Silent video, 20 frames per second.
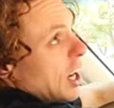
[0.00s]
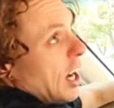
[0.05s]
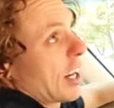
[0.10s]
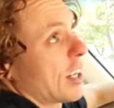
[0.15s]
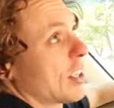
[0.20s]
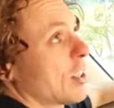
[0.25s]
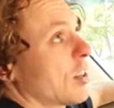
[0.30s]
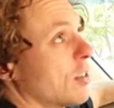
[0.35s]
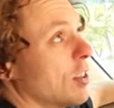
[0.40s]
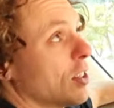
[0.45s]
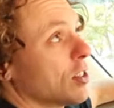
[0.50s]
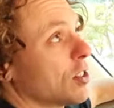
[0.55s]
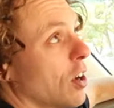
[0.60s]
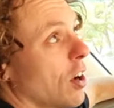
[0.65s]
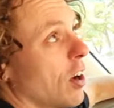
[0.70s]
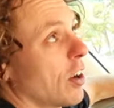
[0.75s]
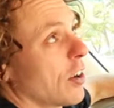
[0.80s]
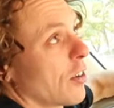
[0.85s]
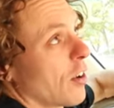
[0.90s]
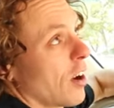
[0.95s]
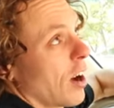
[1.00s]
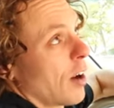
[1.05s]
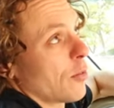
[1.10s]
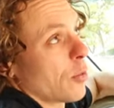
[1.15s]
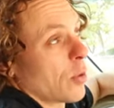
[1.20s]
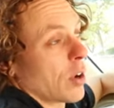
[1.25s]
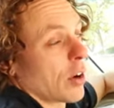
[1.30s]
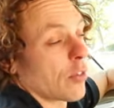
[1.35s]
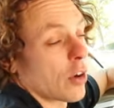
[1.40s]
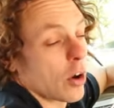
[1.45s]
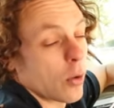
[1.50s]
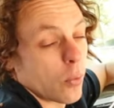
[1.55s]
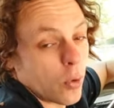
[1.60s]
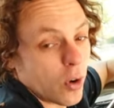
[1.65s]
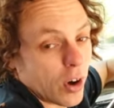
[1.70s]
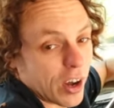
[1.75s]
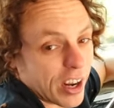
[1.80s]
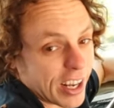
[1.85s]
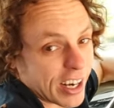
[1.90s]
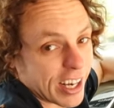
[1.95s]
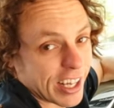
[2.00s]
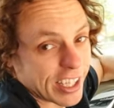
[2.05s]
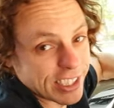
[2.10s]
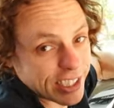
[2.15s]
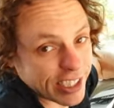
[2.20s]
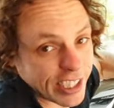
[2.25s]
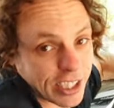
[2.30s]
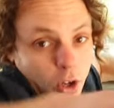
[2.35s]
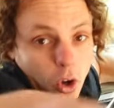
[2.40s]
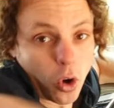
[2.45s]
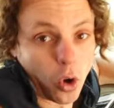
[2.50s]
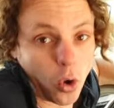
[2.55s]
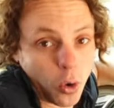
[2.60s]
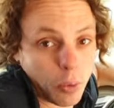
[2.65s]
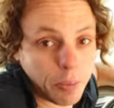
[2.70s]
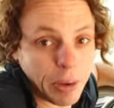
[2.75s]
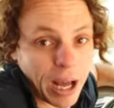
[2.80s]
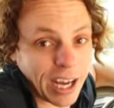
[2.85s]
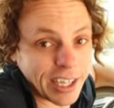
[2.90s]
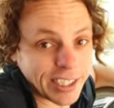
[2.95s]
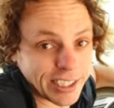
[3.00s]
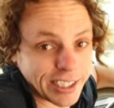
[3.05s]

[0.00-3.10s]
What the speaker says: I can turn this on or off whenever I want, and I can see the whole back